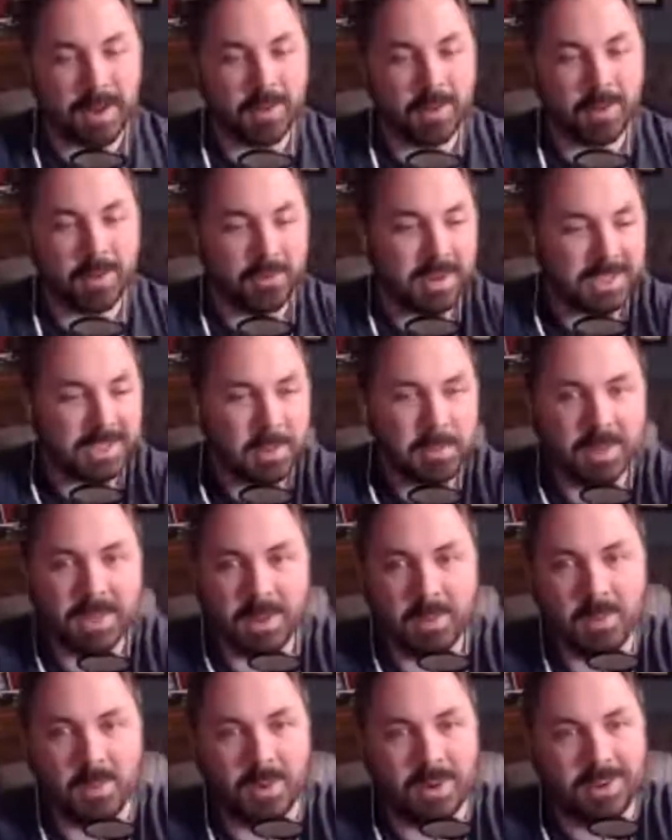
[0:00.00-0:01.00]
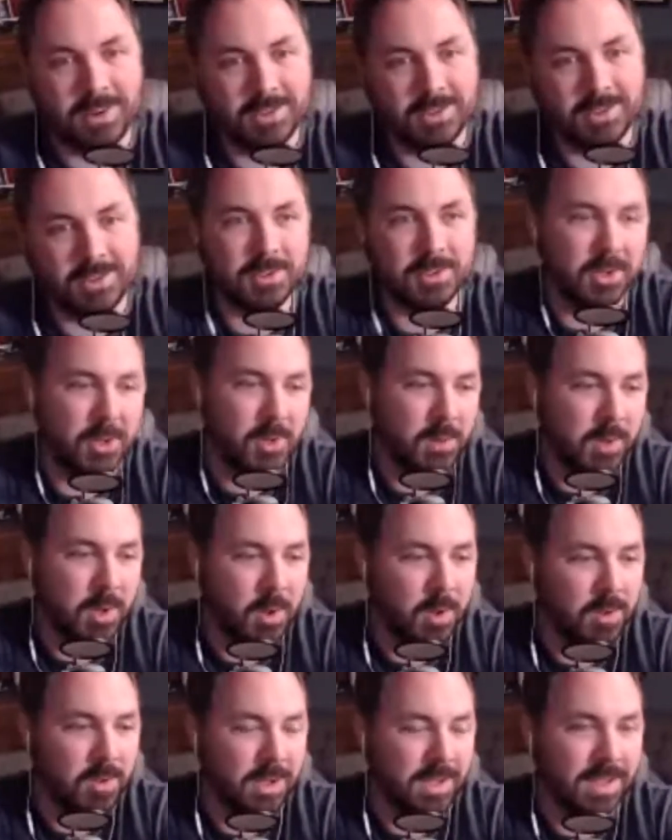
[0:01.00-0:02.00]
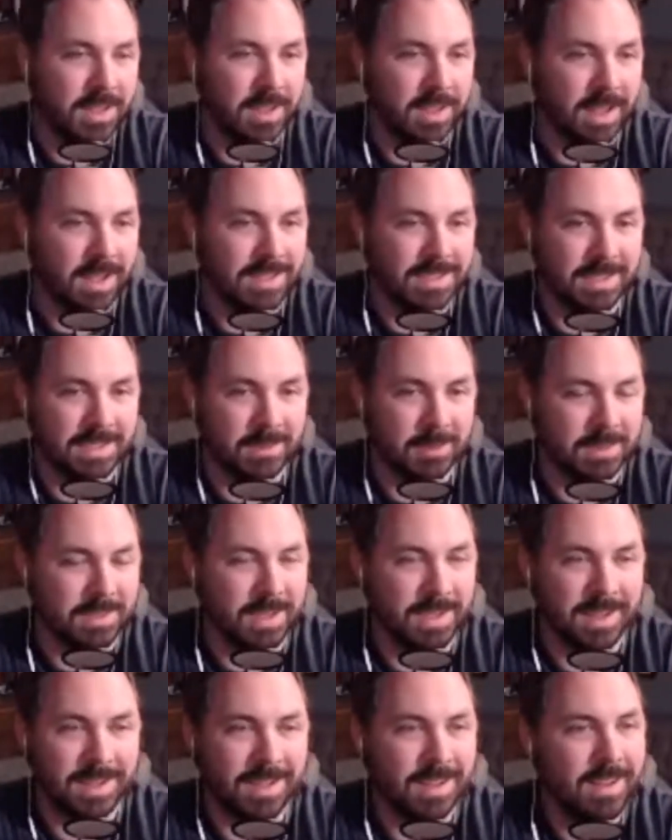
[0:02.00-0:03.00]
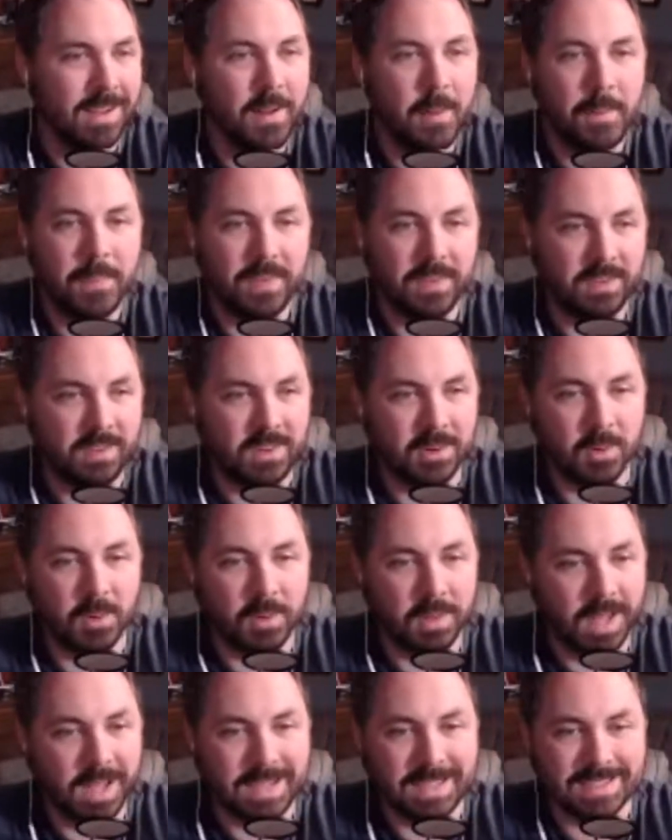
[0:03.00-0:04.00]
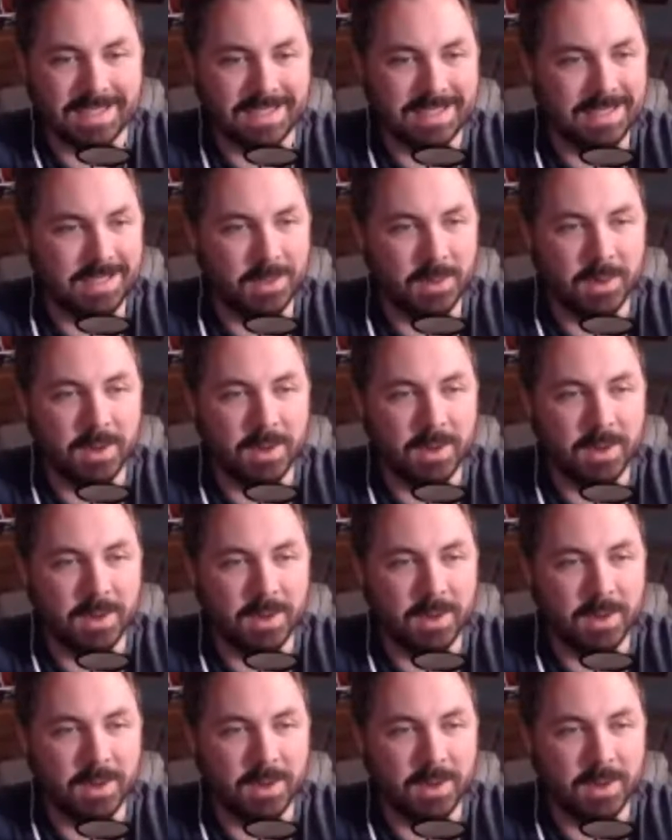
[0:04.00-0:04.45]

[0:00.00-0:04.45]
refreshing it, but they weren't true. So you'd go and look at the lights, and it was like 0 likes, 0